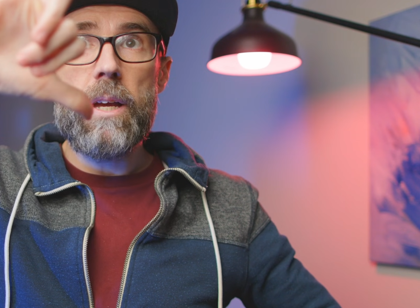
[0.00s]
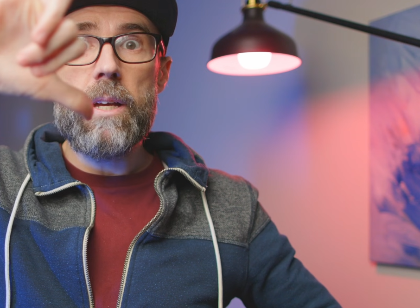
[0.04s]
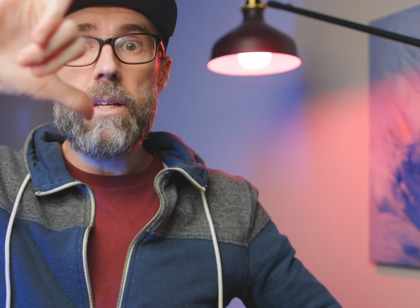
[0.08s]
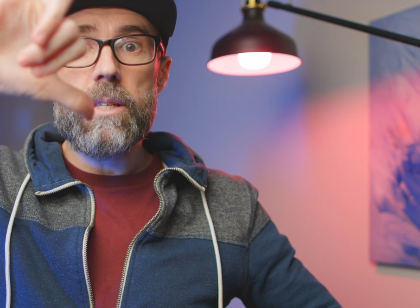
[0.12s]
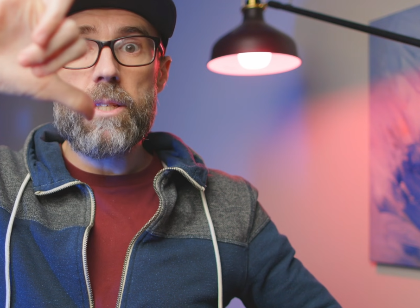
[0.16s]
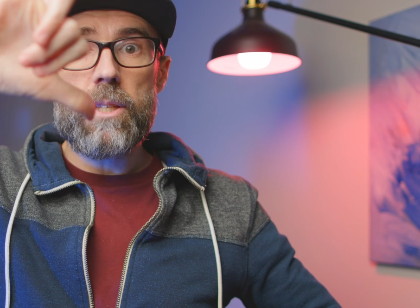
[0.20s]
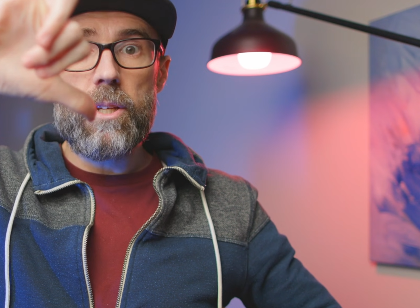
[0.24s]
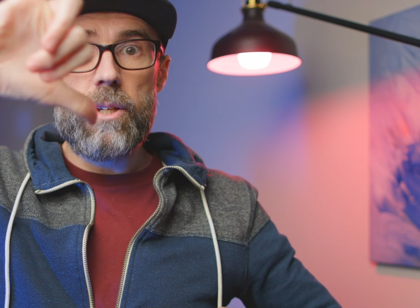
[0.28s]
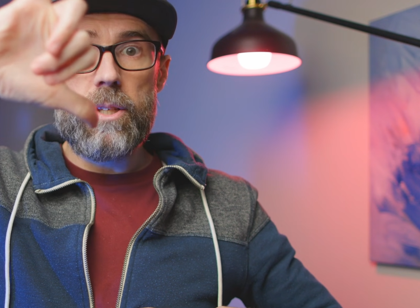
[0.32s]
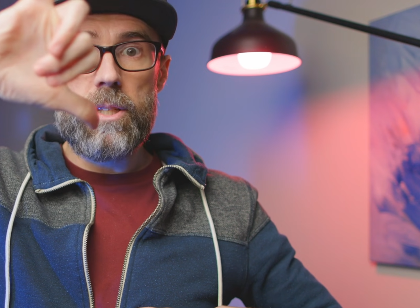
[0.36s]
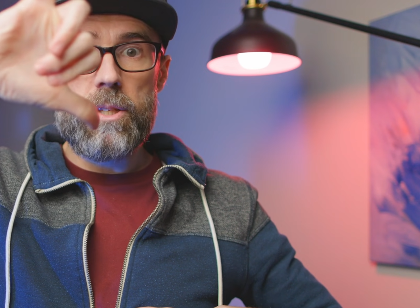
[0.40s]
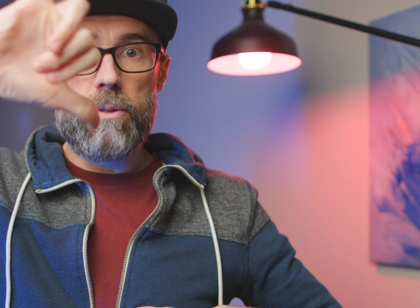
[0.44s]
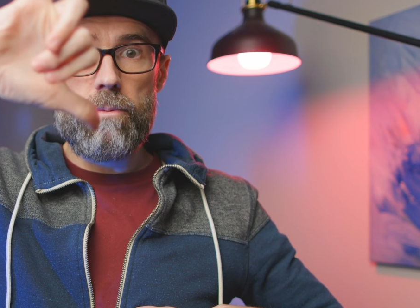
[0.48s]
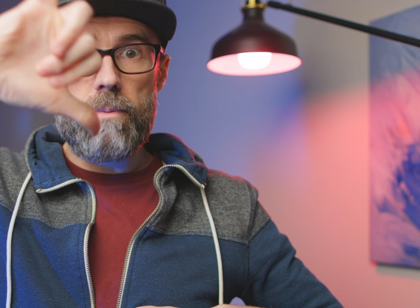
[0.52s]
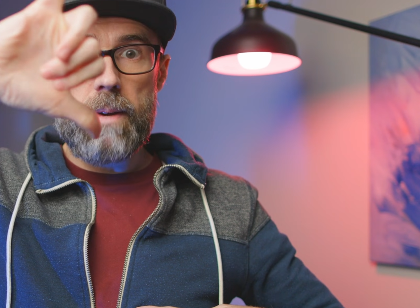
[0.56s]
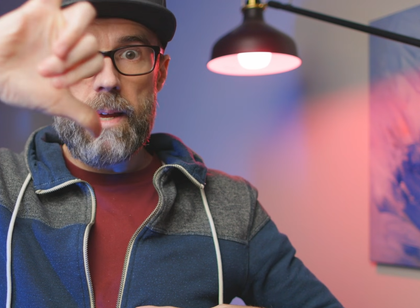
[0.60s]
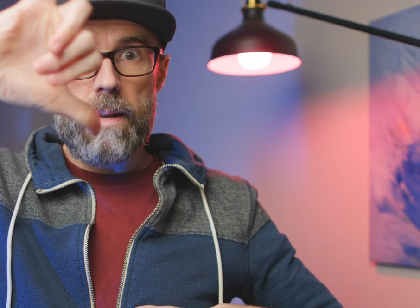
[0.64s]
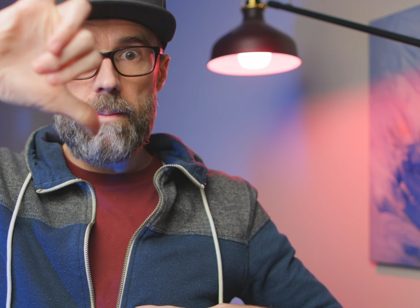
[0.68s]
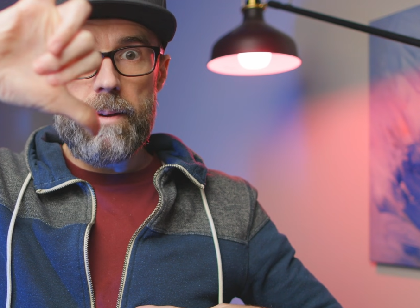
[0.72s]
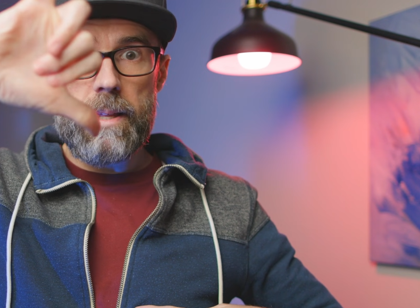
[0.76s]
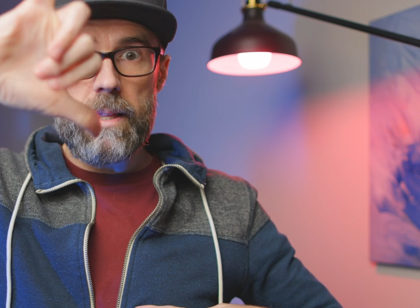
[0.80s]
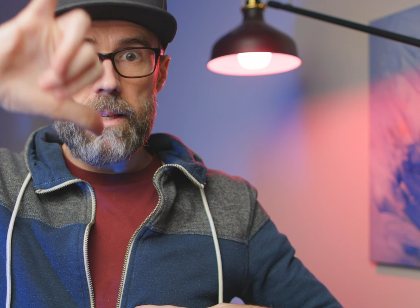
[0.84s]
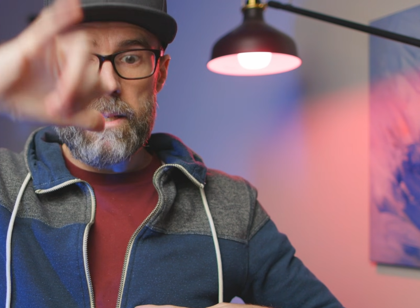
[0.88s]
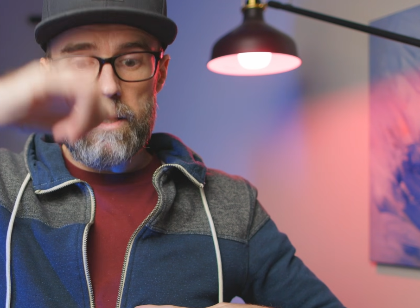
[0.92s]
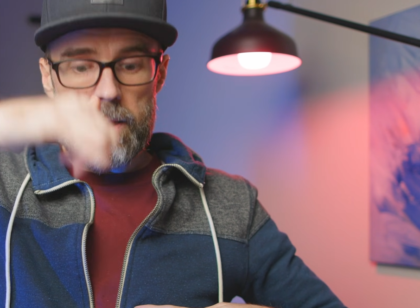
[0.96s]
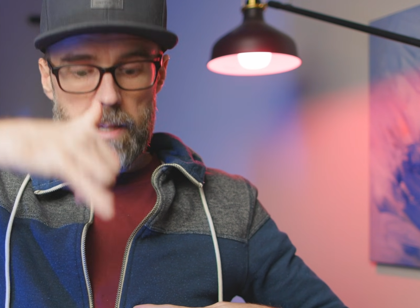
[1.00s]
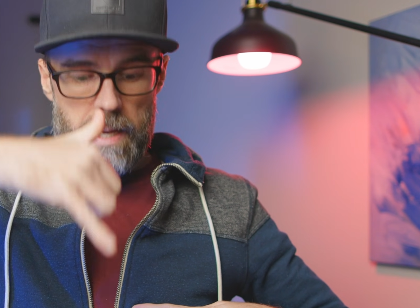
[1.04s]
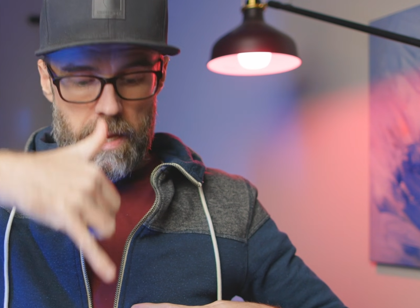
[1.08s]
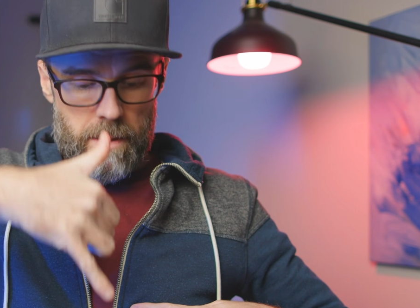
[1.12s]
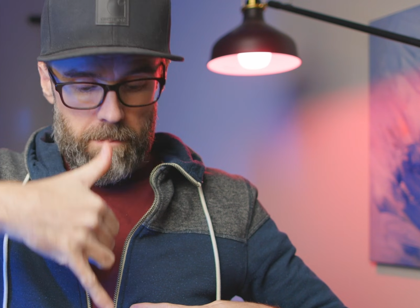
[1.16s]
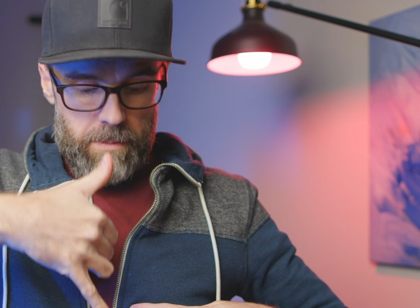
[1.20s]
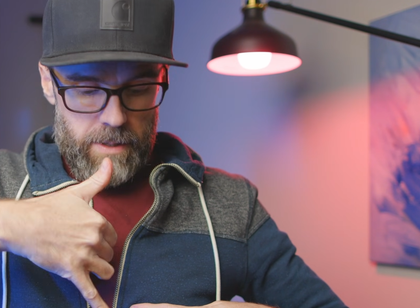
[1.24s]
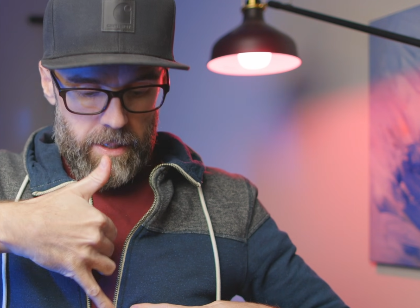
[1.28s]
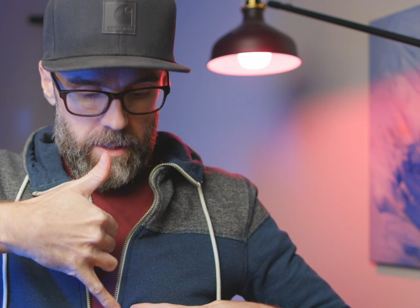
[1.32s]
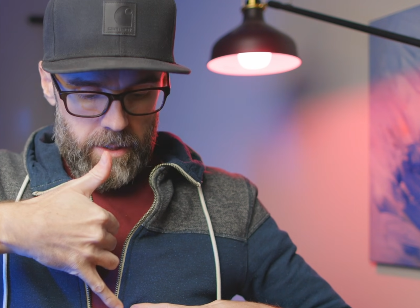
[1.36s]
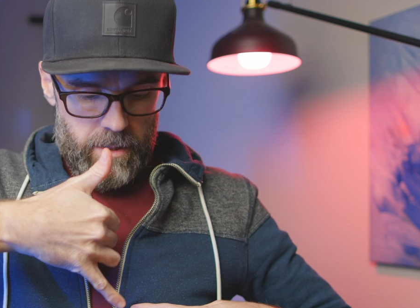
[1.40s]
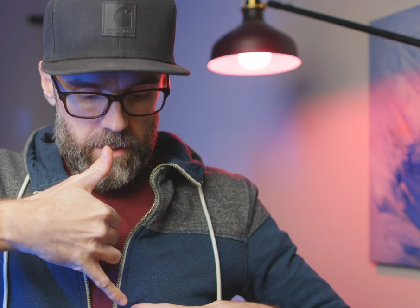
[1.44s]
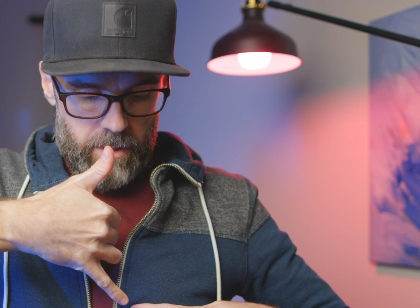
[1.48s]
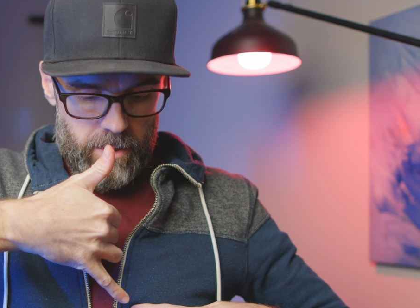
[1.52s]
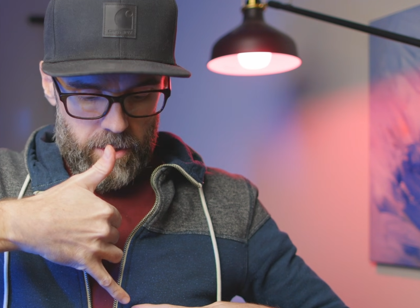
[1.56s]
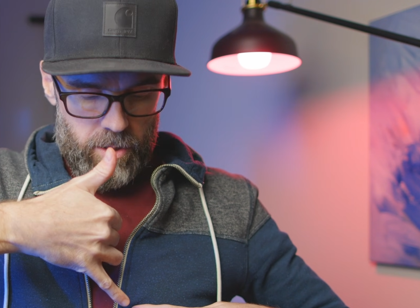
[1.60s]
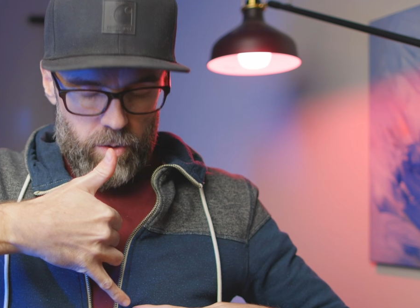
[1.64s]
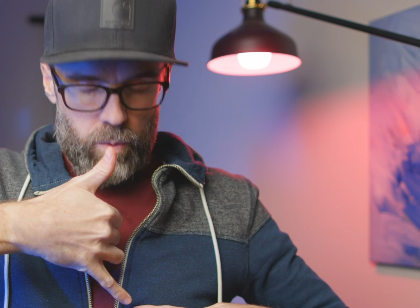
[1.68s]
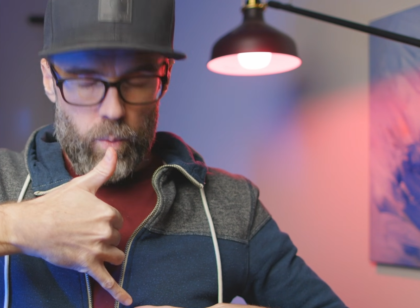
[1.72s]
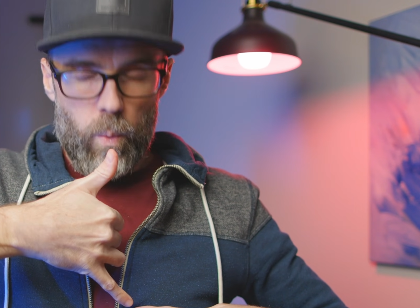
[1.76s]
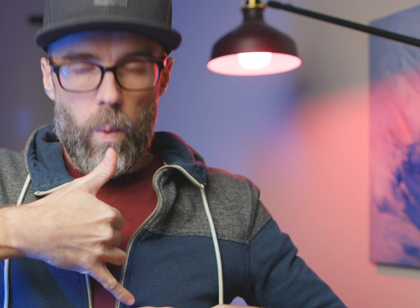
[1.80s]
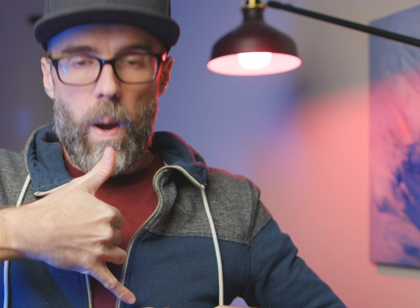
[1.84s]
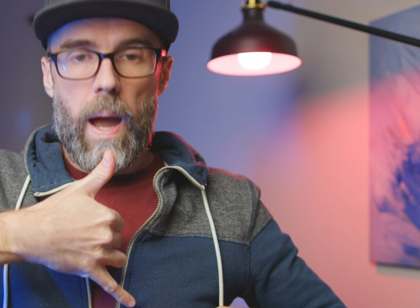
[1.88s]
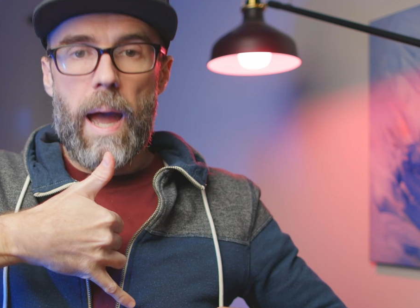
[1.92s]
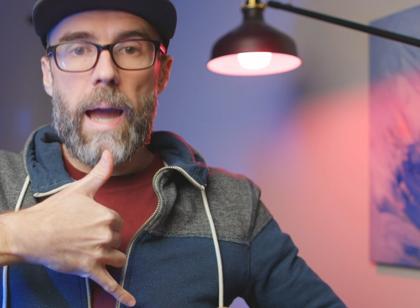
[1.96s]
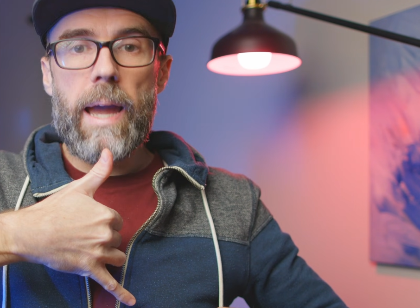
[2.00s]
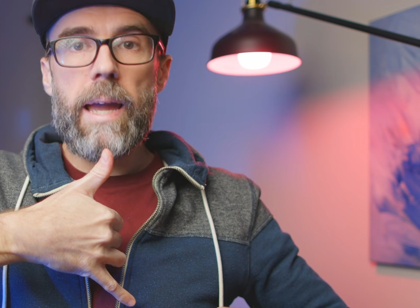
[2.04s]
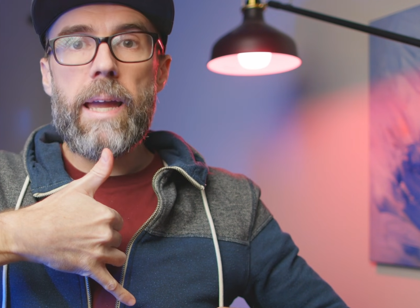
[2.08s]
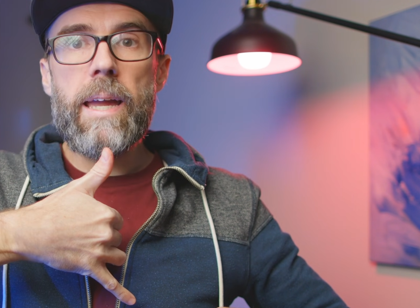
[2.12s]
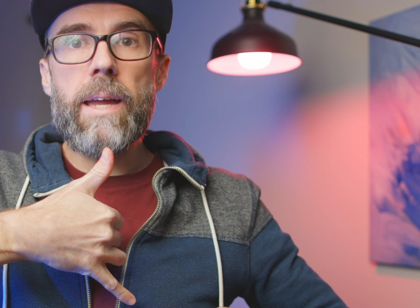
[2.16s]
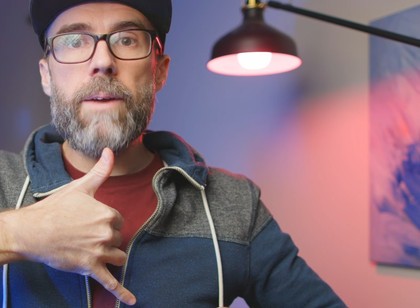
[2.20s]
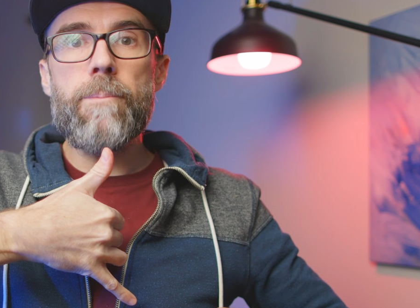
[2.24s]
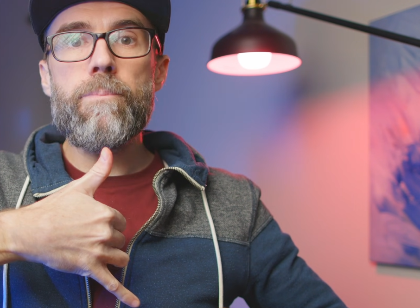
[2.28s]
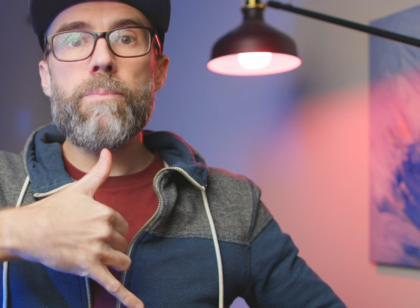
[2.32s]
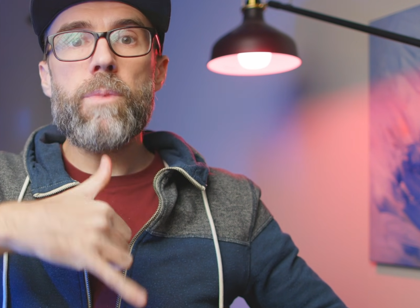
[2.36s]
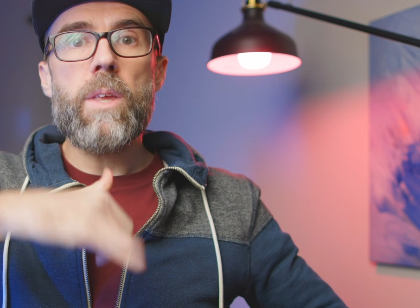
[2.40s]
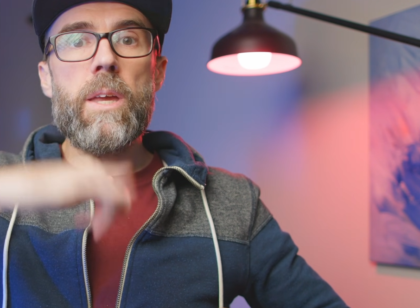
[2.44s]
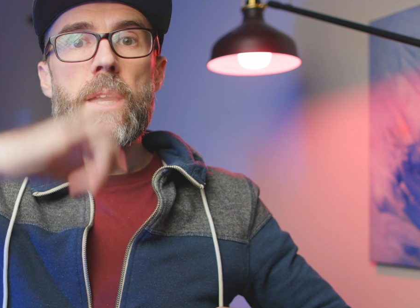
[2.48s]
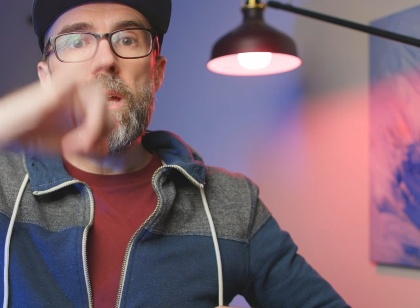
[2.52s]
So it's around about the same distance away,